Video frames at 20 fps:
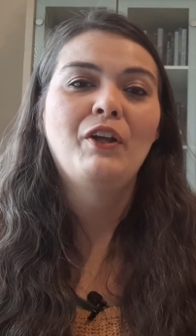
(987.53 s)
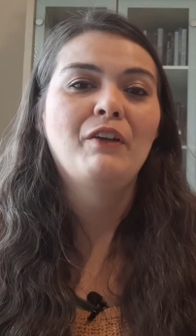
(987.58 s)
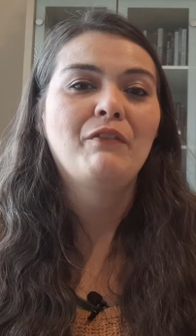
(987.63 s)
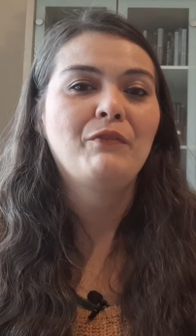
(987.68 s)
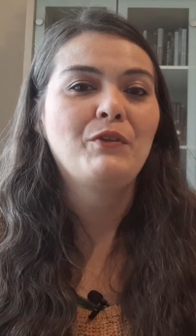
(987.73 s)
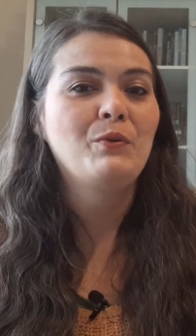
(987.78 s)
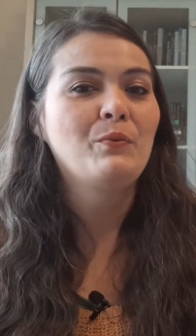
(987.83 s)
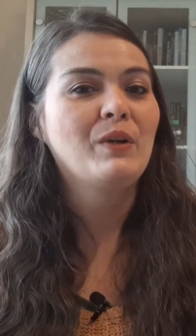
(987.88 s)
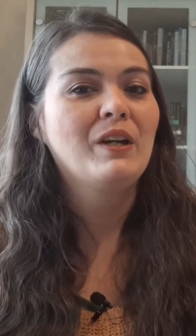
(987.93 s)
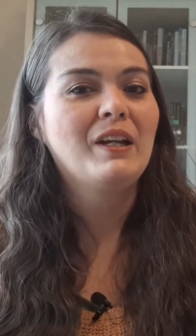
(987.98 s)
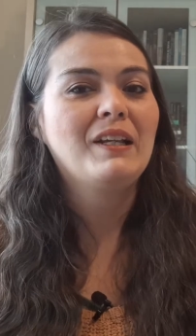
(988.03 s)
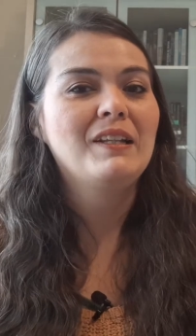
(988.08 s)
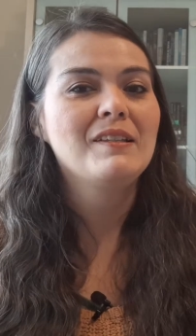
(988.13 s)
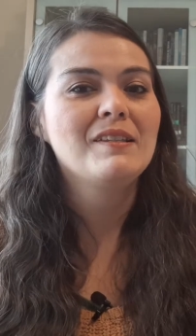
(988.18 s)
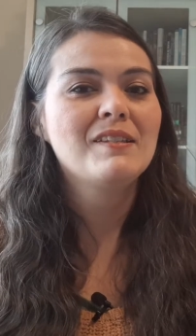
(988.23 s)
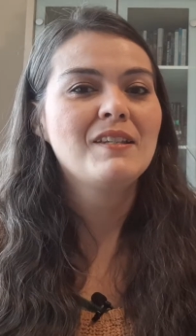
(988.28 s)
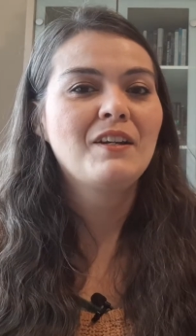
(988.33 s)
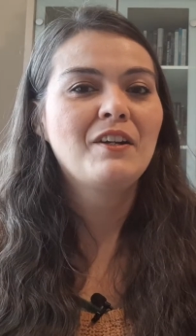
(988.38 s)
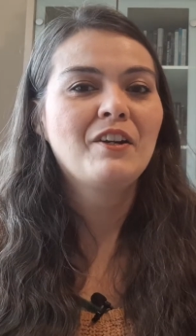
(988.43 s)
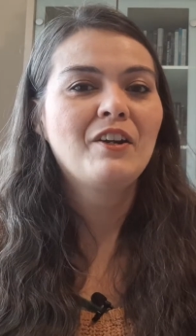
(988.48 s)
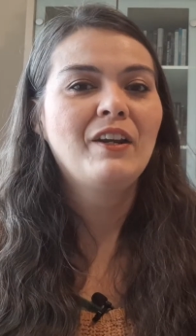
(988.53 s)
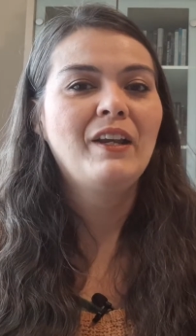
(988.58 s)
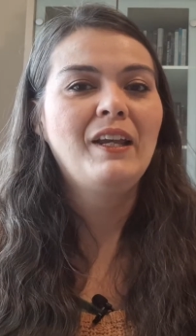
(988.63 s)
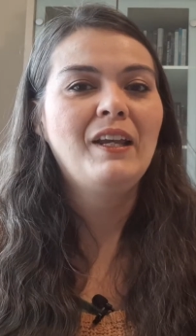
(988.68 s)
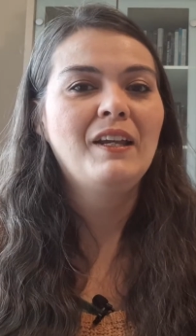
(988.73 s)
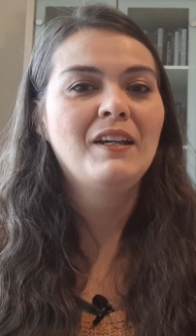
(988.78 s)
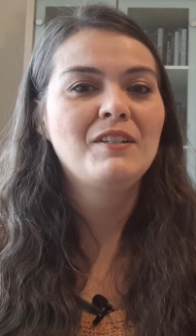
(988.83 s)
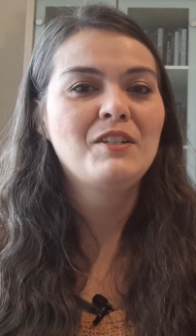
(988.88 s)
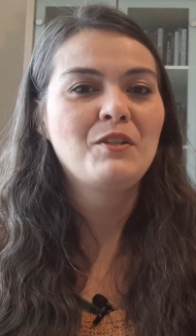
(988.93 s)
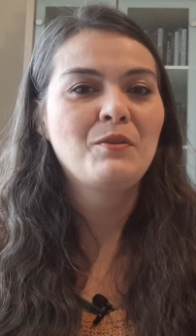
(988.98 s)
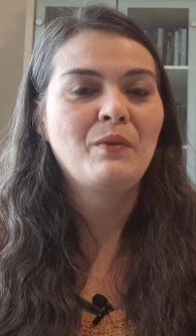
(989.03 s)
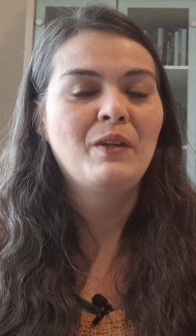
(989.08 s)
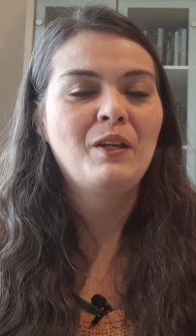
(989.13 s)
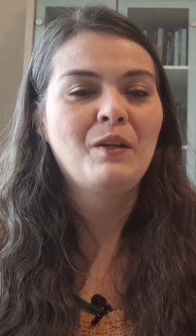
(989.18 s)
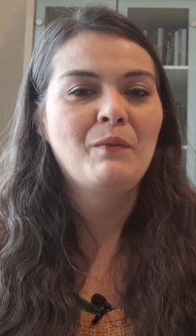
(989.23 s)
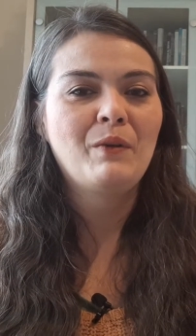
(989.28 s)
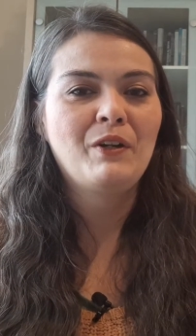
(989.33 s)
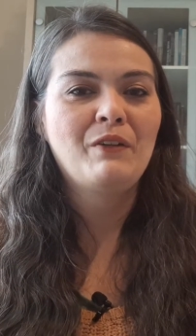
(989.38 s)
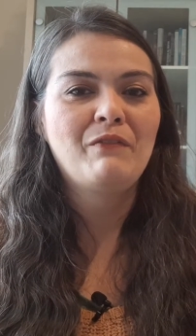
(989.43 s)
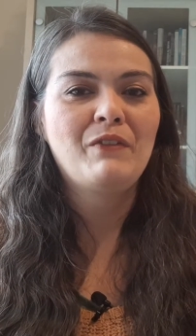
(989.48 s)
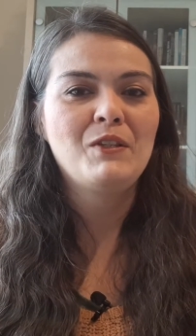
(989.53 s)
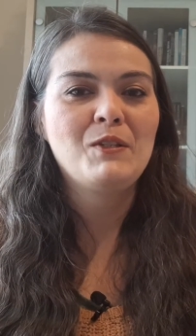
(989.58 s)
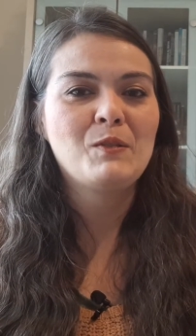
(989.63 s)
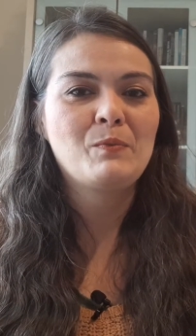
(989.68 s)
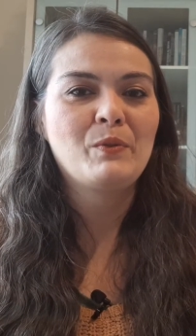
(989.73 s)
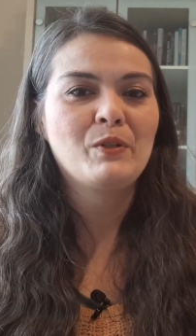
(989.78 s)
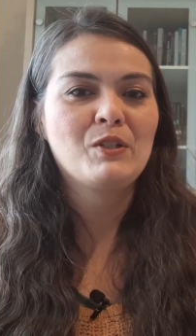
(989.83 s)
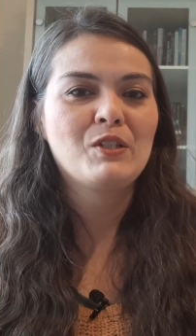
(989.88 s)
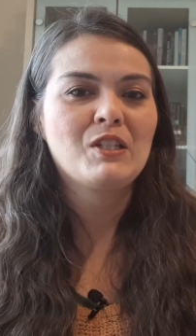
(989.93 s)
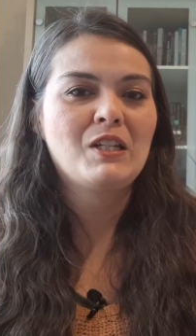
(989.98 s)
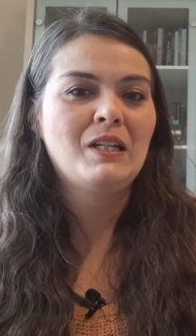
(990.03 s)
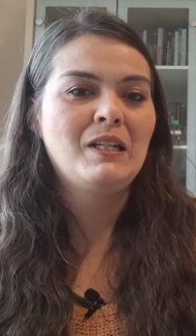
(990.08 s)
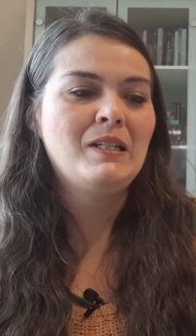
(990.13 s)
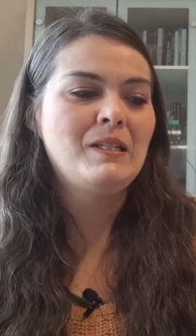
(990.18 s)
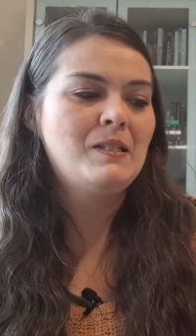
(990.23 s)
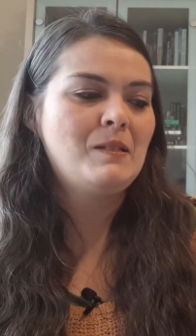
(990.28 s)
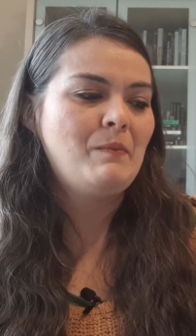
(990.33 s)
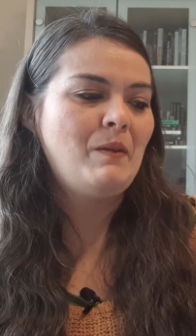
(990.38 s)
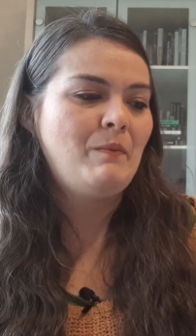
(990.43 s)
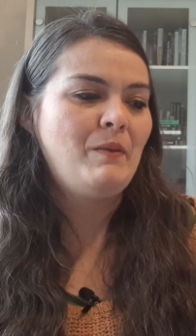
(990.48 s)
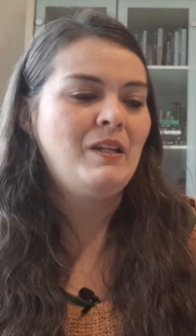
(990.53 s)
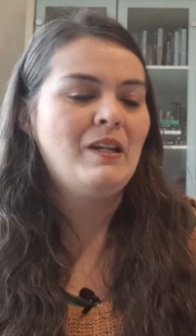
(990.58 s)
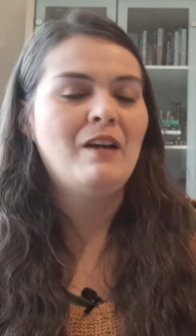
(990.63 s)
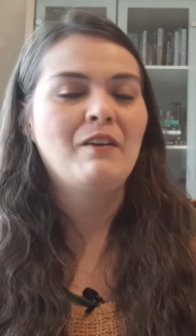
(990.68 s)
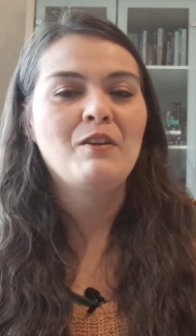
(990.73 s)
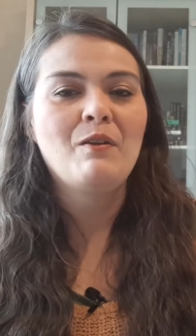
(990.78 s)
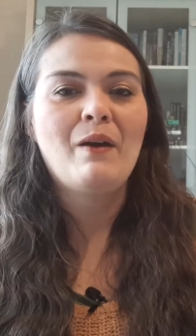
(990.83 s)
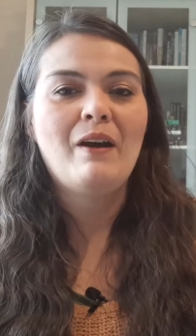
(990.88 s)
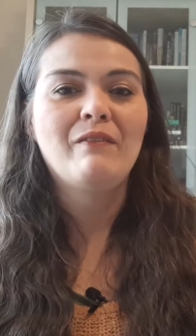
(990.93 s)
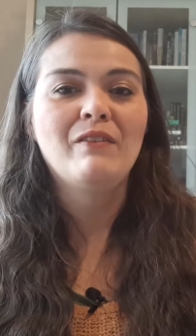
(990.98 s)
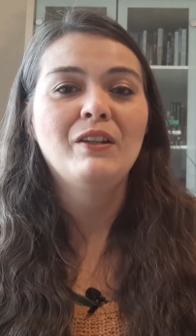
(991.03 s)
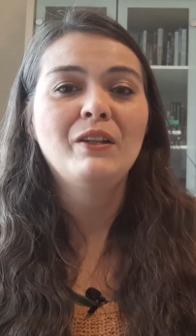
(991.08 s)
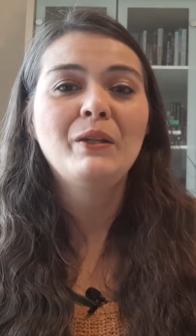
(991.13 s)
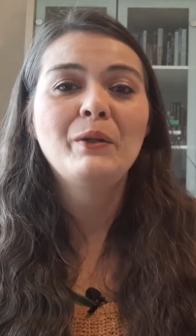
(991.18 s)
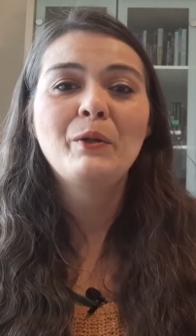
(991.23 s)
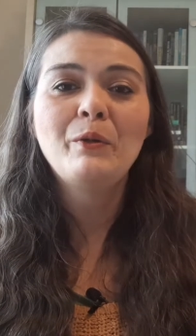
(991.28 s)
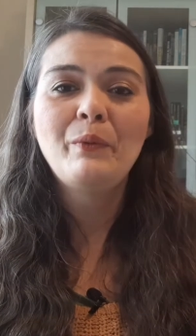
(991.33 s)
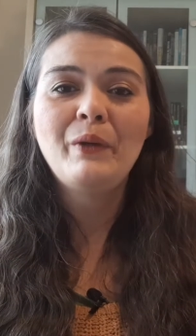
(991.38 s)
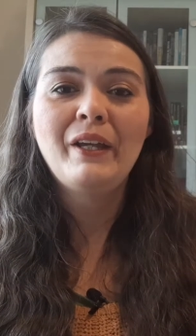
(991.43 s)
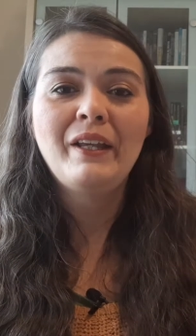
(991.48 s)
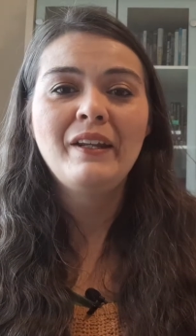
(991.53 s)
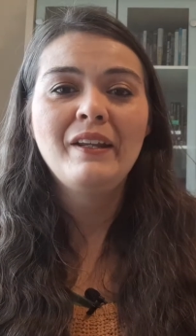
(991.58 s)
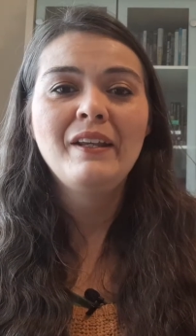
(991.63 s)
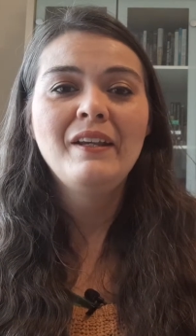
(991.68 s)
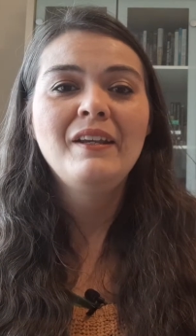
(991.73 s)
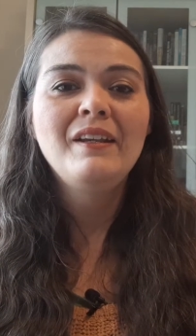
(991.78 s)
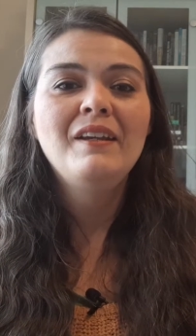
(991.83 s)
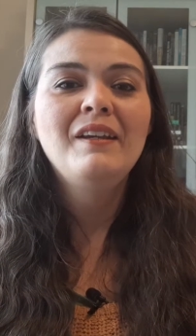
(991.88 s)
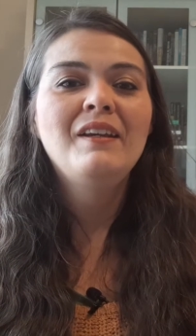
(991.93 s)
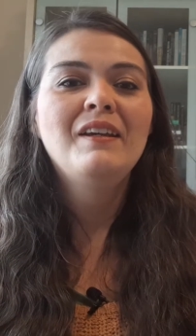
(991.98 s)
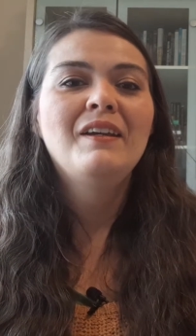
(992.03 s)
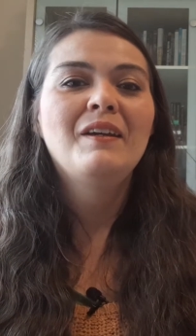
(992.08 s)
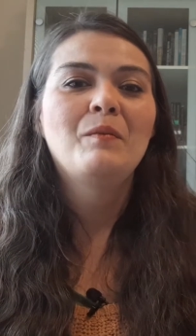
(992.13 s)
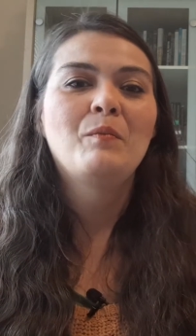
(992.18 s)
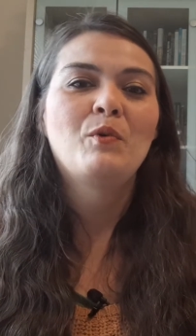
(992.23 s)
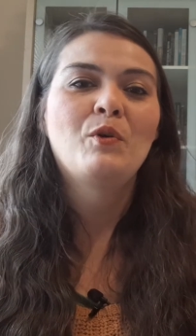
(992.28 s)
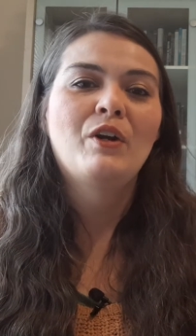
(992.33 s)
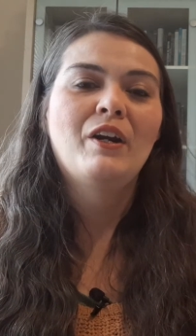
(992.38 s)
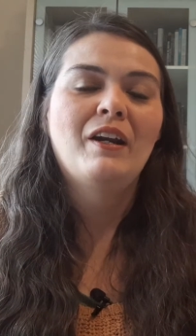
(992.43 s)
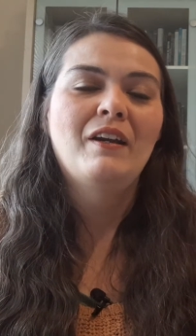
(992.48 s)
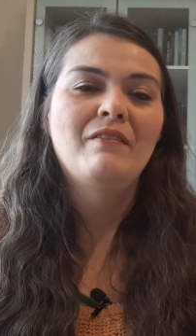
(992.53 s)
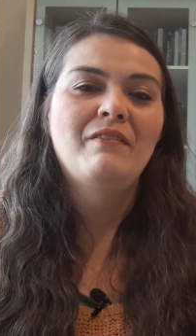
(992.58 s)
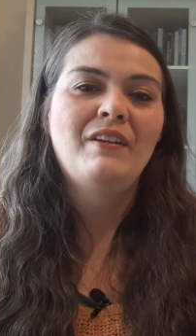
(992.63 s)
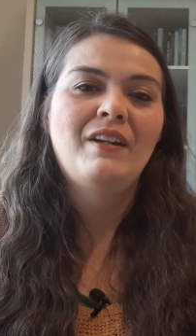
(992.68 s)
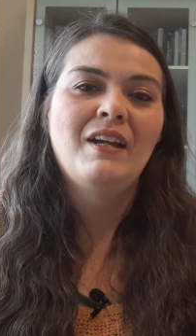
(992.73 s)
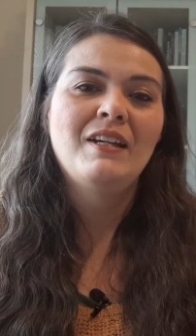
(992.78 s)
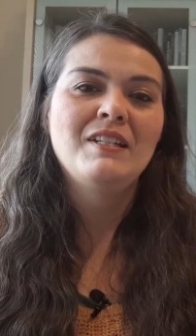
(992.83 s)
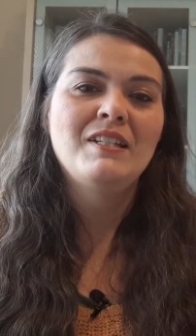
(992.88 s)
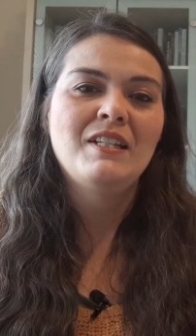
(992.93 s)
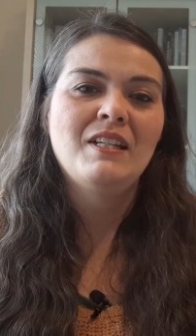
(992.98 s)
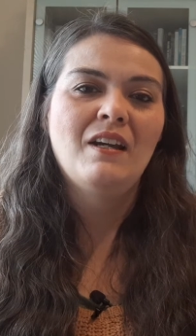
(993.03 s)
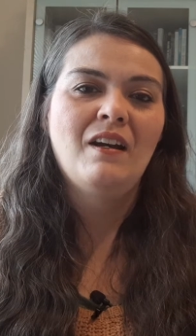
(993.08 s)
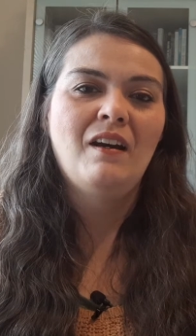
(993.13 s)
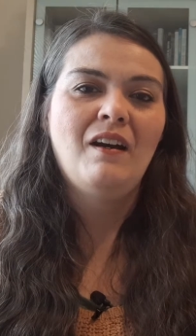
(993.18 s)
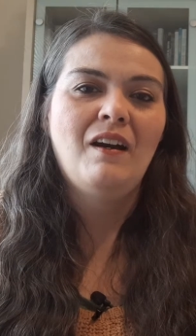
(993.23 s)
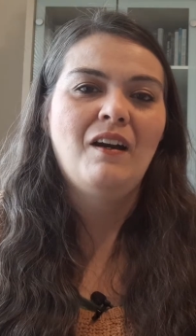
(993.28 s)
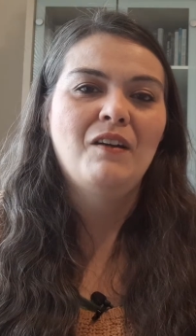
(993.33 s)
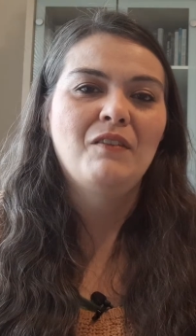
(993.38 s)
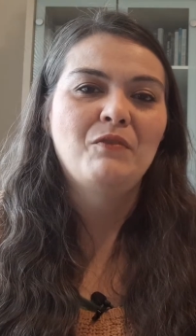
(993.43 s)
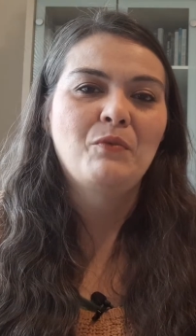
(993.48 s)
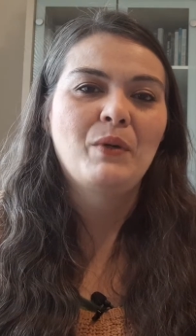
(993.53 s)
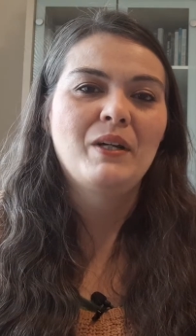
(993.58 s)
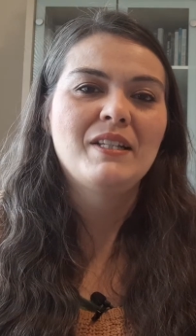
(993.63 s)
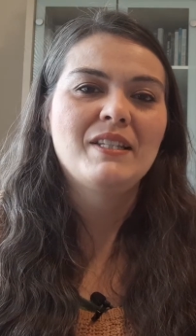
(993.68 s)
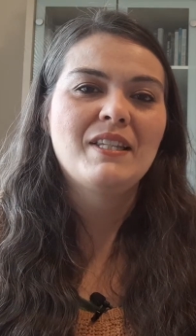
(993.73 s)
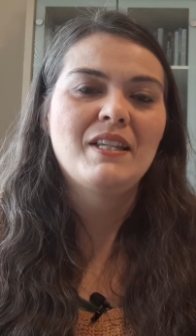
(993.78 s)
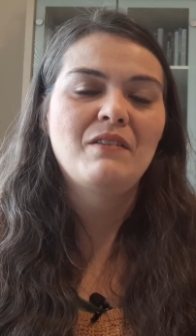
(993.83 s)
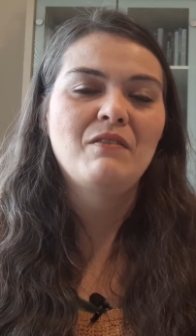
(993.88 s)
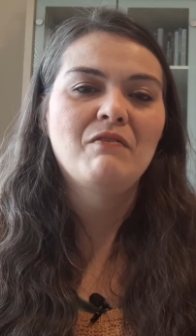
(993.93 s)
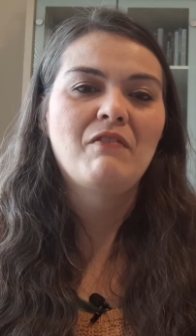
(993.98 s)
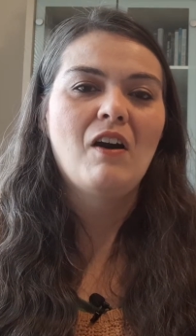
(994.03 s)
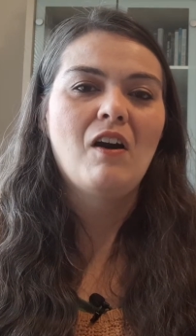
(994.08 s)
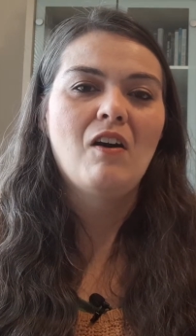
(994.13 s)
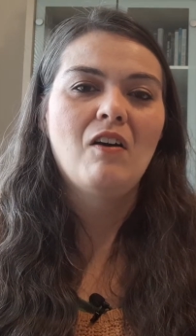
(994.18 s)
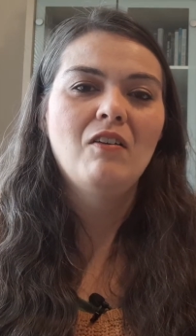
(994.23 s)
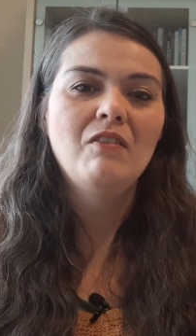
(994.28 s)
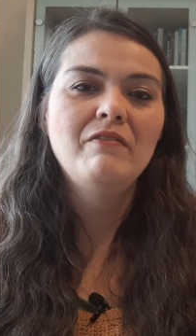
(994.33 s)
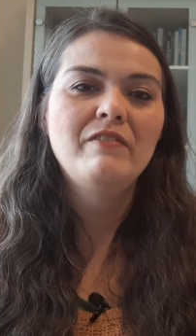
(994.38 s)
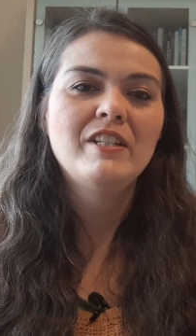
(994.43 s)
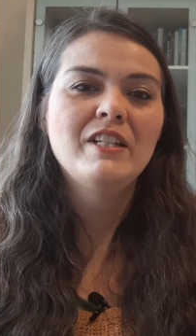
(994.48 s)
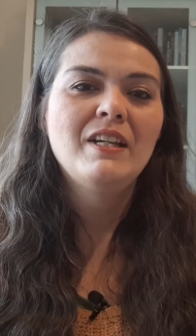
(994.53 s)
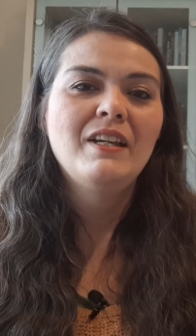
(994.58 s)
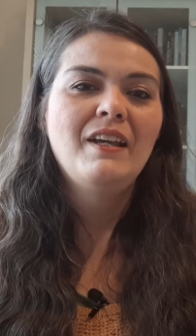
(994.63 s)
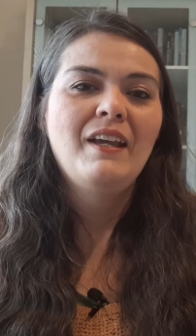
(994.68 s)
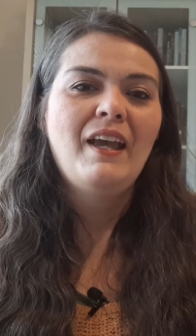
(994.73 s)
If you were considering doing one of these book studies, maybe now you have a little bit more of an idea of what's involved.